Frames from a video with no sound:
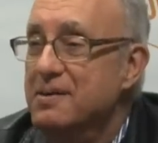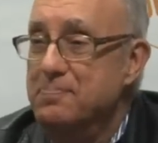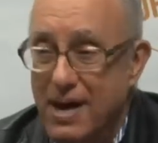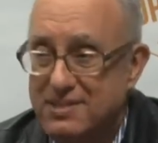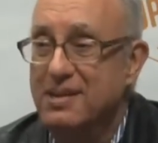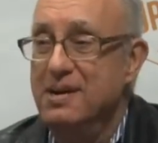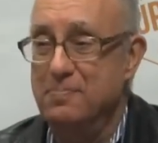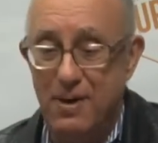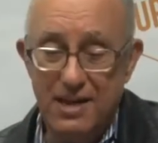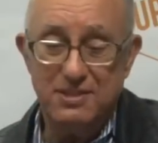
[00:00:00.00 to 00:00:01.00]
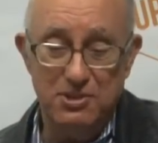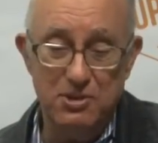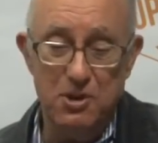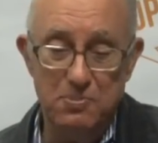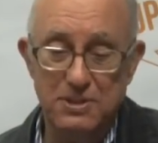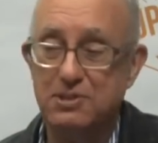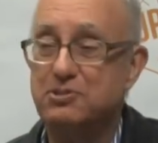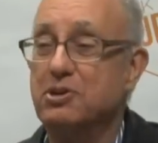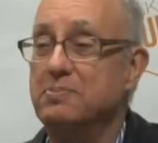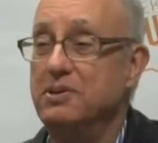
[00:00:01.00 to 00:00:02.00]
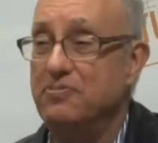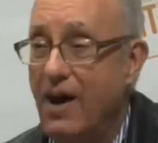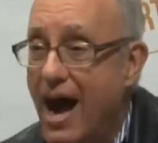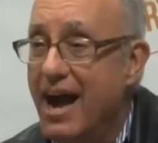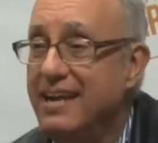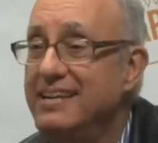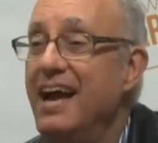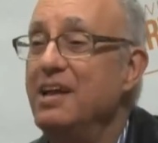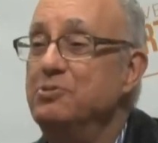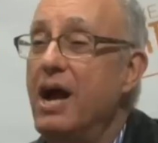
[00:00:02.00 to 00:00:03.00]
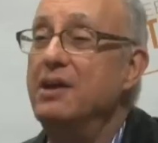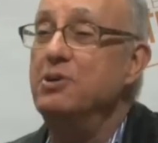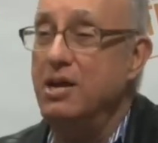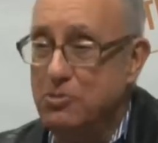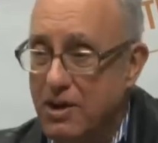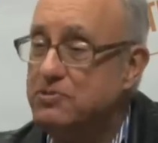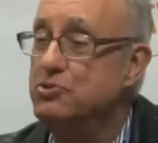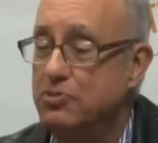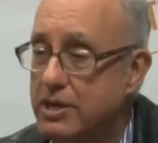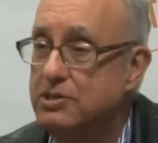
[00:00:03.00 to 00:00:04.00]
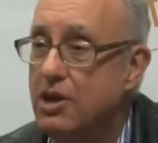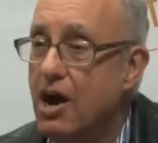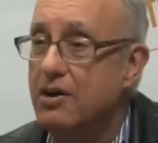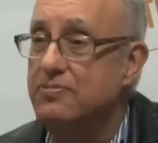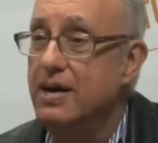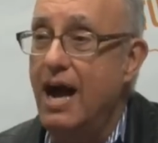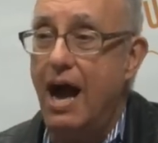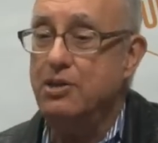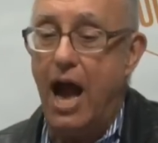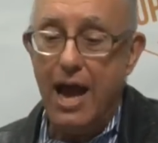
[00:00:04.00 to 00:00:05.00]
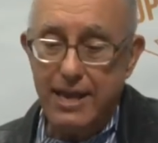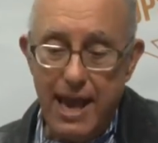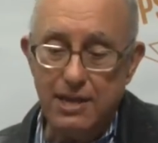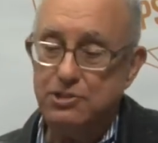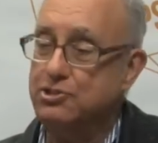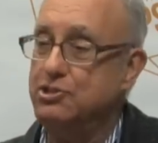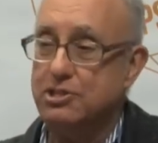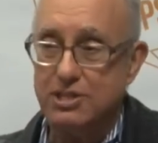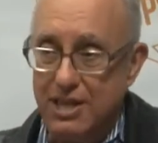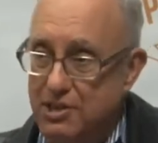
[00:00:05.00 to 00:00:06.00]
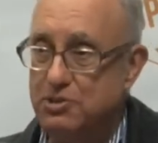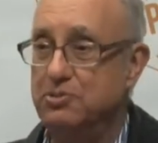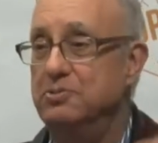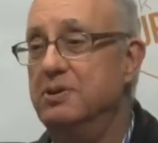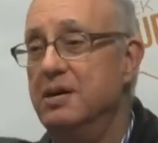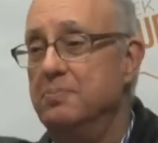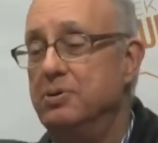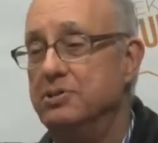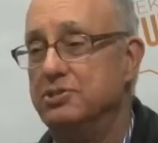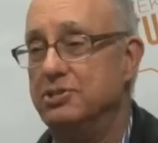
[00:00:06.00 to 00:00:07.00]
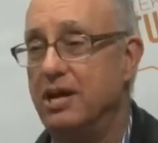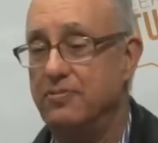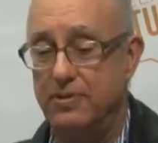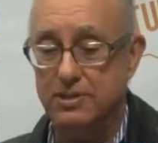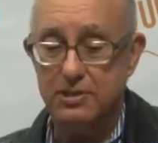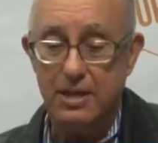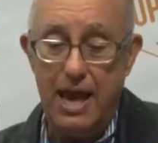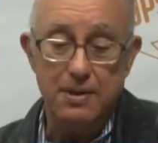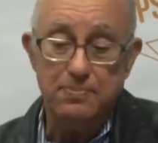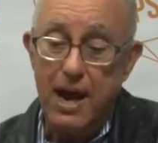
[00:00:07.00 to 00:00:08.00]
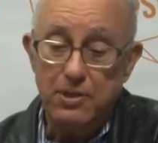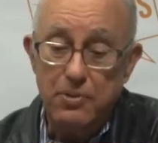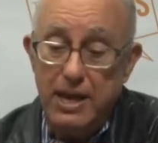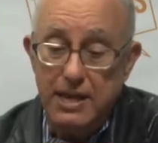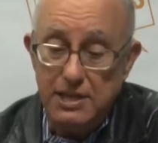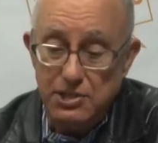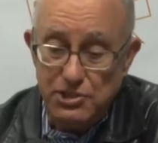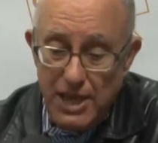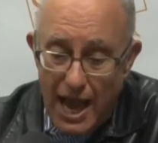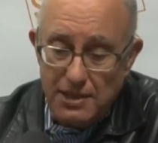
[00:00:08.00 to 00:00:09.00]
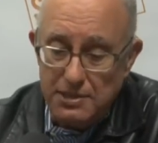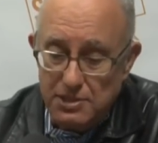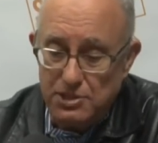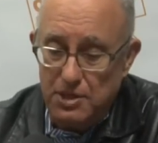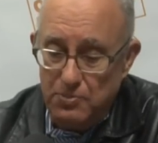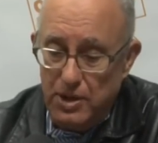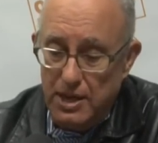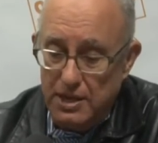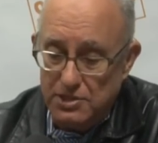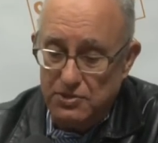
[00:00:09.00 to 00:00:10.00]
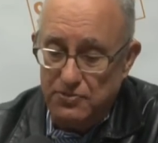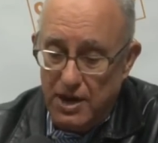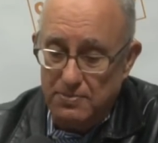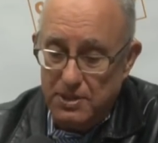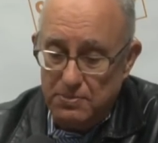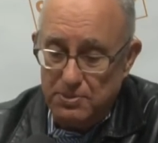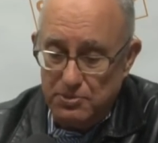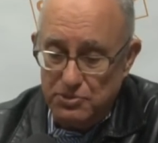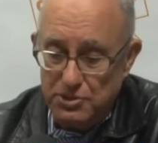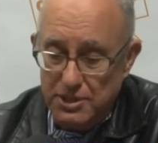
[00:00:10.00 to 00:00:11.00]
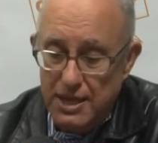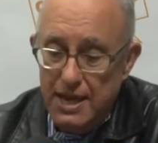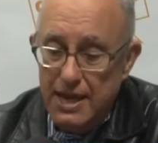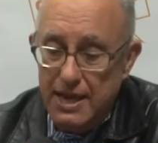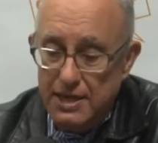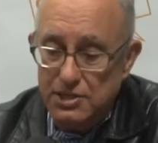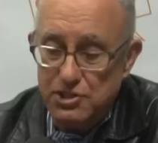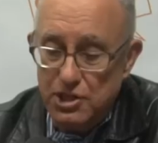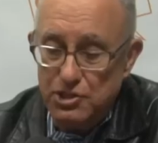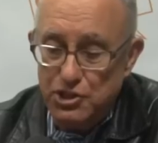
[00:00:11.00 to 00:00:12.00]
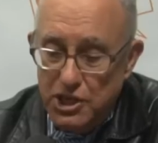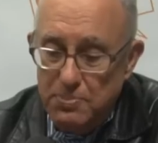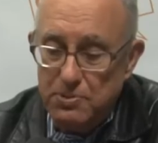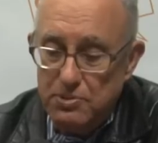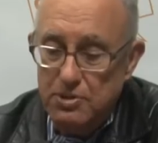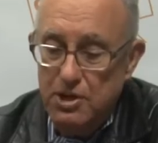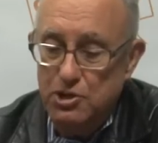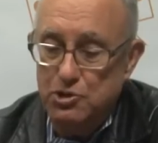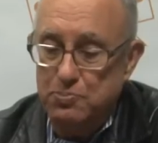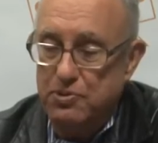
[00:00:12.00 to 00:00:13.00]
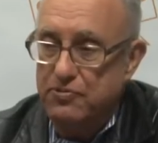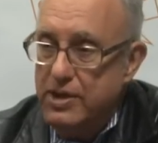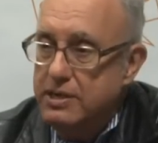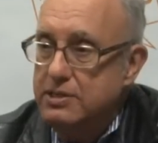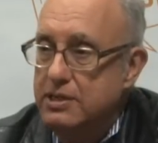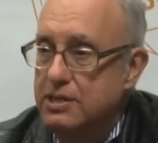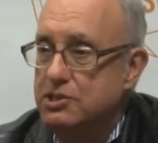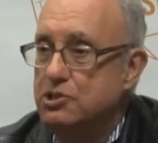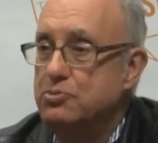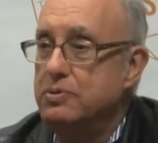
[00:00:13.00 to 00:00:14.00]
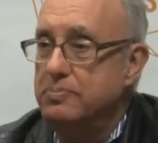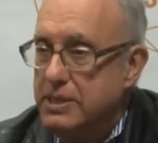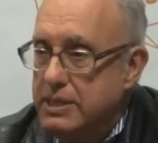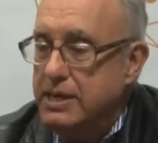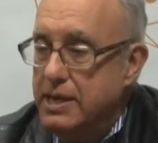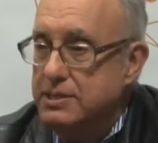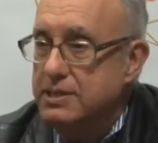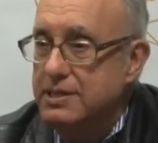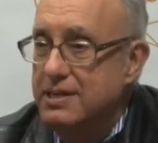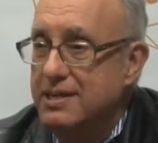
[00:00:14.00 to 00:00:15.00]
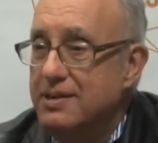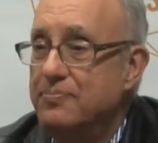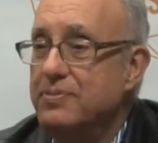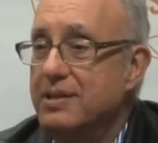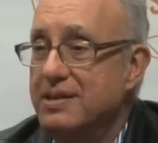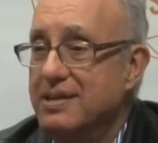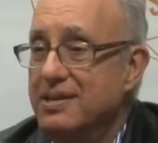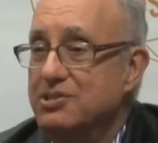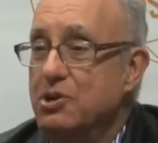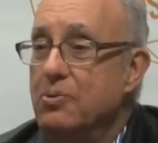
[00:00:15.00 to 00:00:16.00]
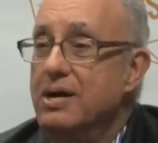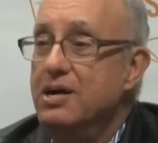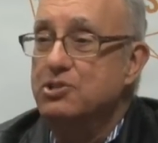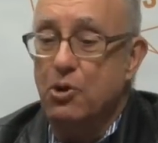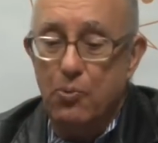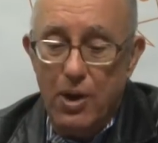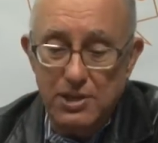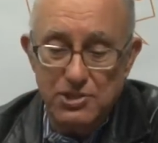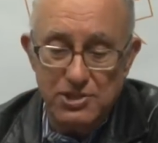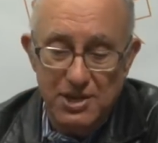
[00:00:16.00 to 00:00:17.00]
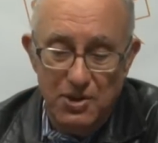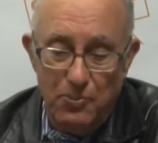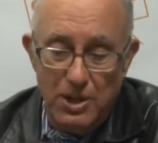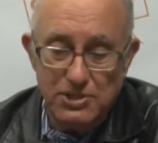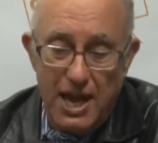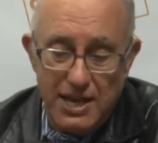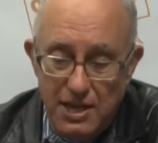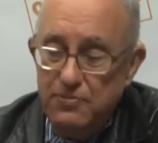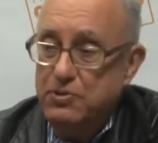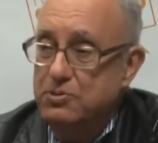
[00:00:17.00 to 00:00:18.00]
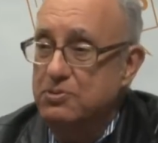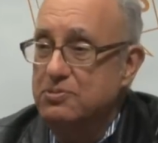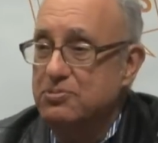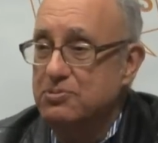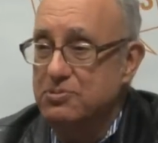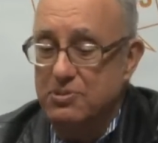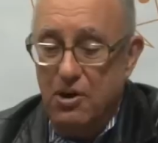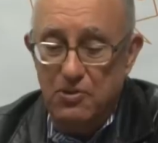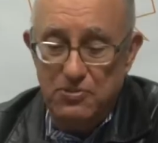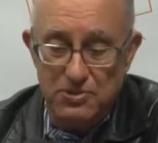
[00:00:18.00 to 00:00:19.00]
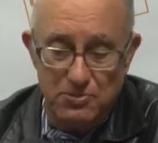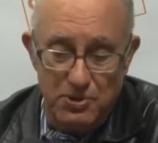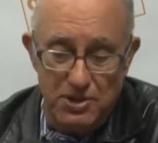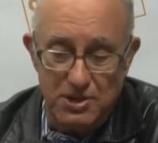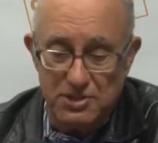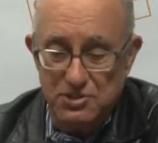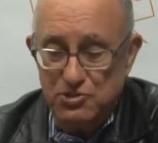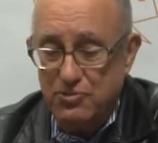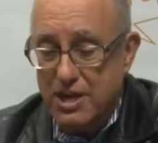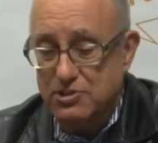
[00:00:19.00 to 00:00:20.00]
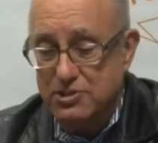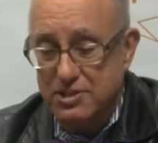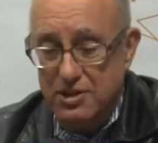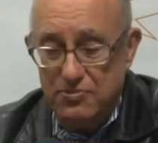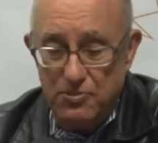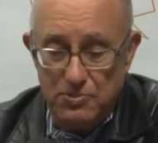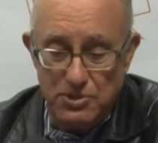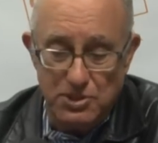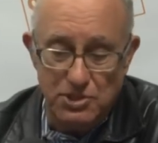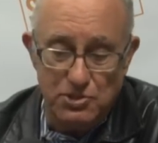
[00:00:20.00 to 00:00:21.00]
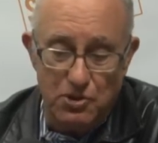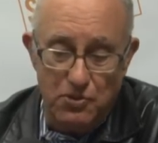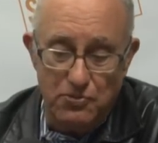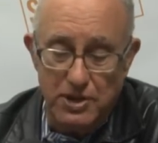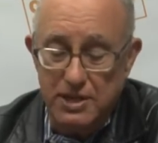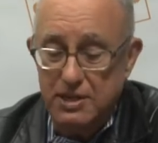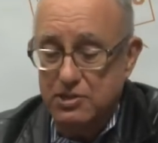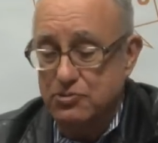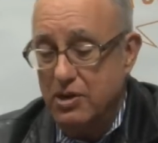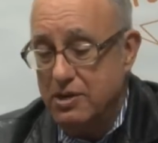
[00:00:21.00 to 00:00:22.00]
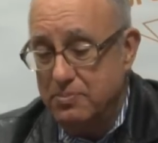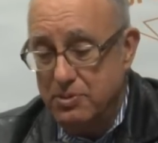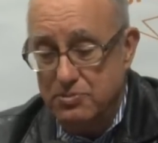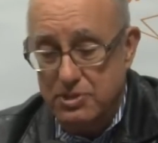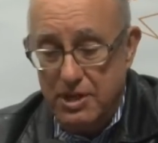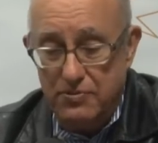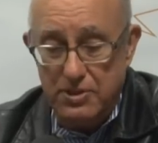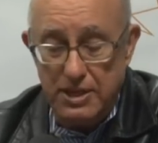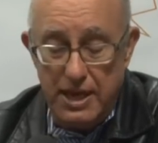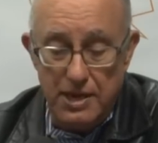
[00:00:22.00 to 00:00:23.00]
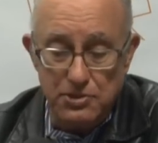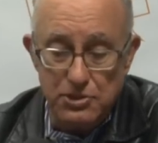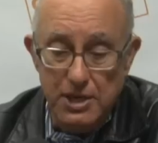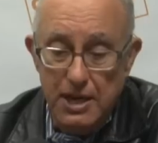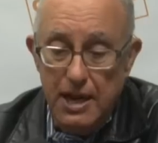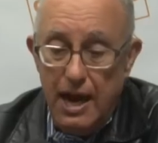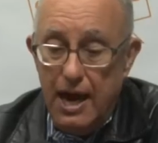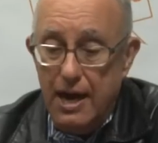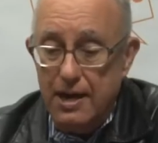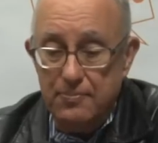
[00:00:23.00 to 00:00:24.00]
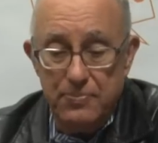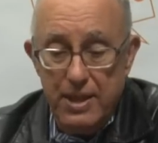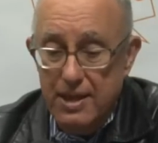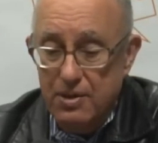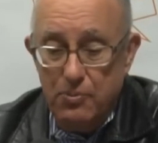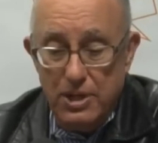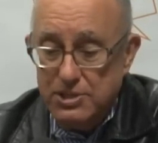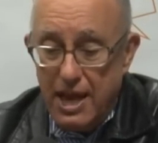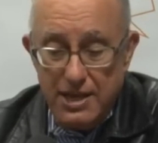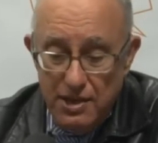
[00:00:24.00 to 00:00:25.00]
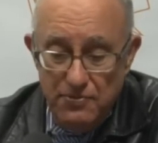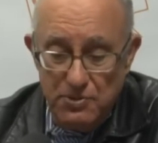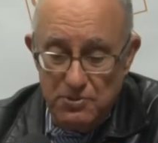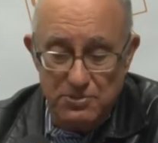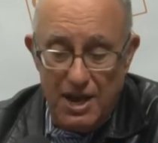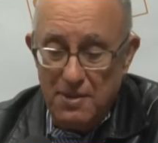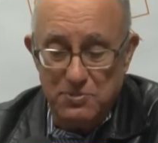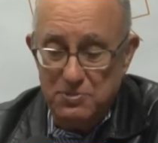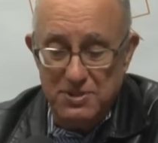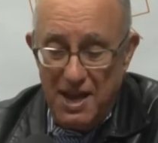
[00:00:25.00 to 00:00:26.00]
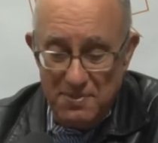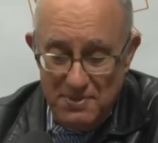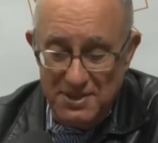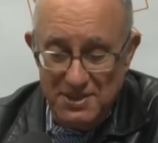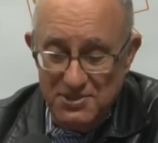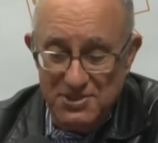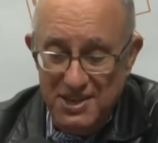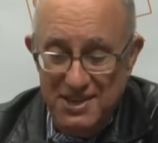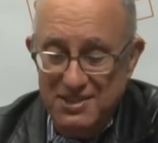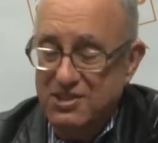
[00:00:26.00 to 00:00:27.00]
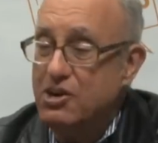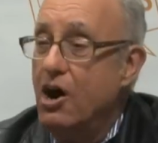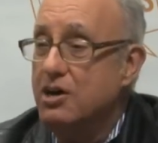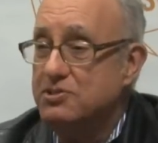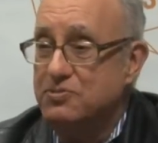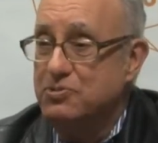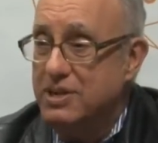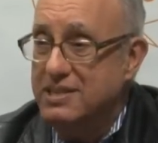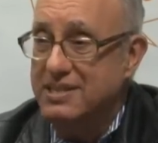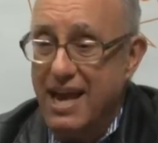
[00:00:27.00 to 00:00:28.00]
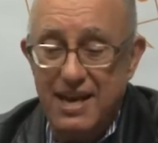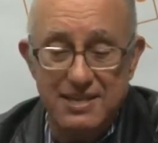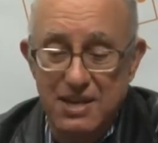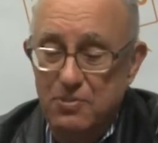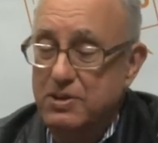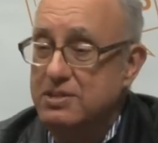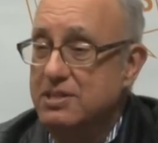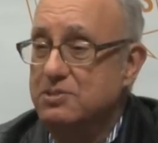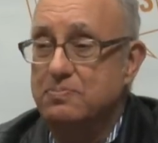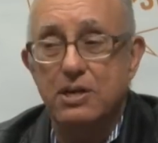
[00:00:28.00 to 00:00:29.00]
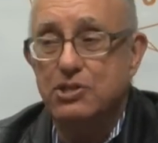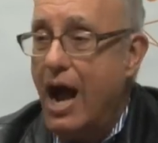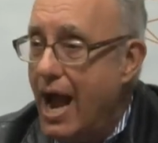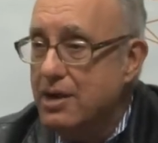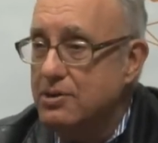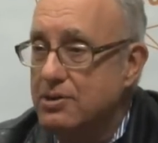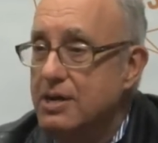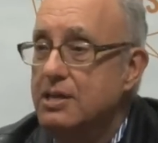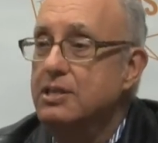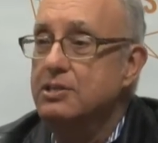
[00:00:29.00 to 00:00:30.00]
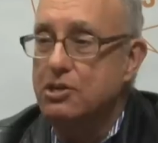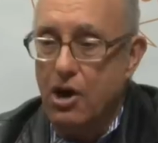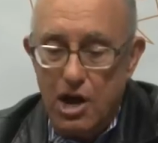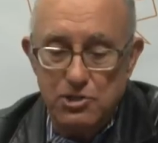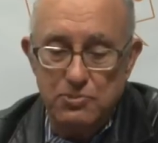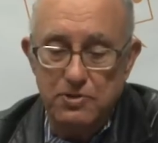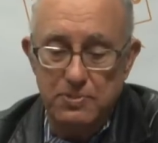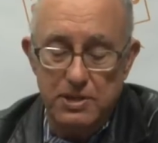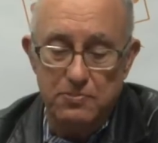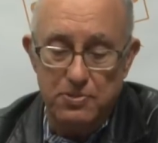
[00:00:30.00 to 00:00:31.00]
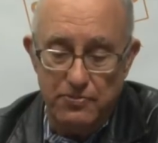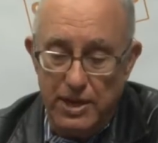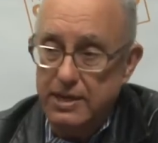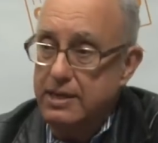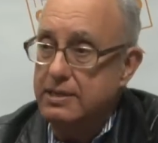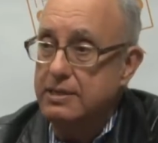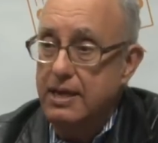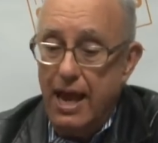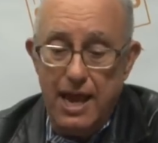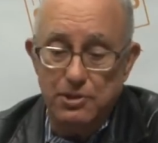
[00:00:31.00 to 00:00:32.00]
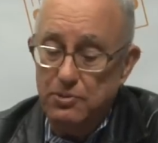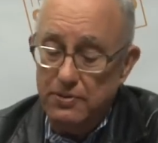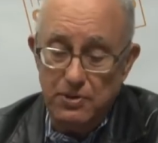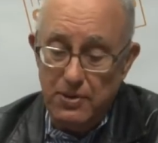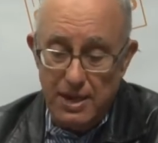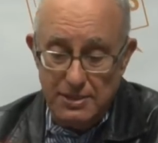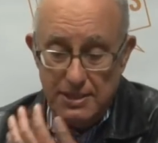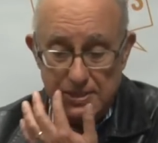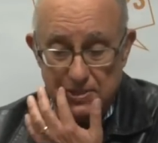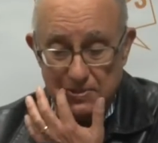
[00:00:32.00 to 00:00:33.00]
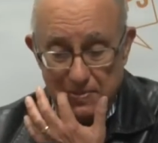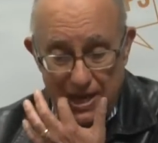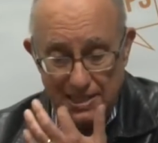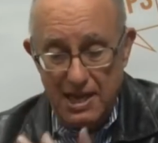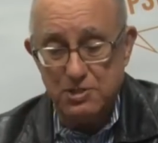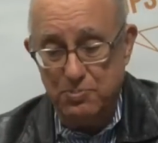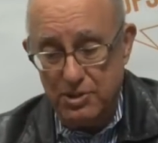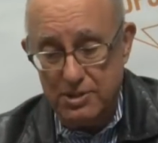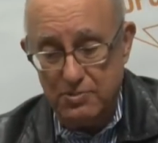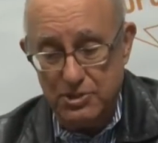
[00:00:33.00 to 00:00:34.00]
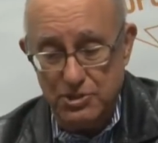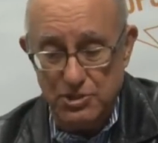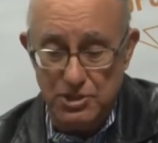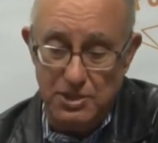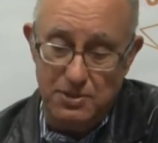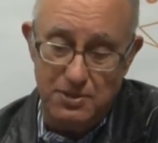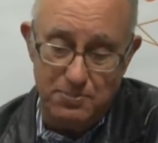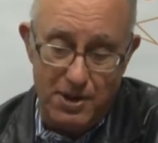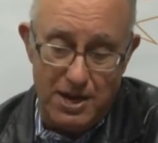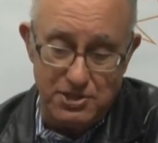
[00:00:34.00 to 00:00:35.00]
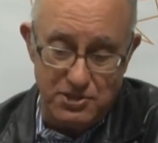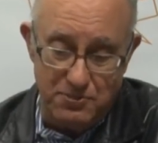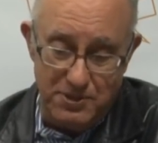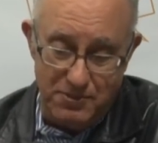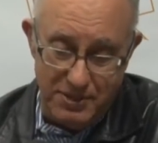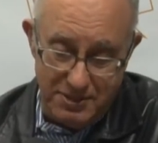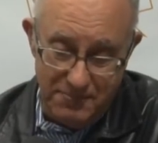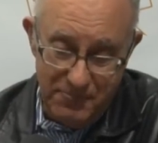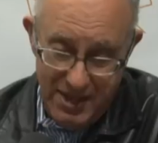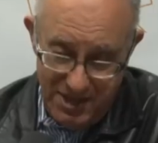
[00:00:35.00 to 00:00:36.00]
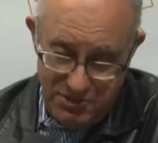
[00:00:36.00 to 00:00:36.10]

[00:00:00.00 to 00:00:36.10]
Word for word: But but you know, but there's going to be a fine, and, like you, and, you, and you have to trade it off. I, I can't just let you put hmm. stuff into the. And by the way, in exactly the same way as environmental pollution, it is cheaper to prevent than to remediate. Of course. So, so once once I give you through overwork and stress, and therefore which leads to overeating and drug abuse and everything else, um, once I give you type two diabetes, the cost of treating that would, is much higher yeah. than the cost would have been of preventing it. And you have no idea. So my next book, which is in the process of being written, oh, really?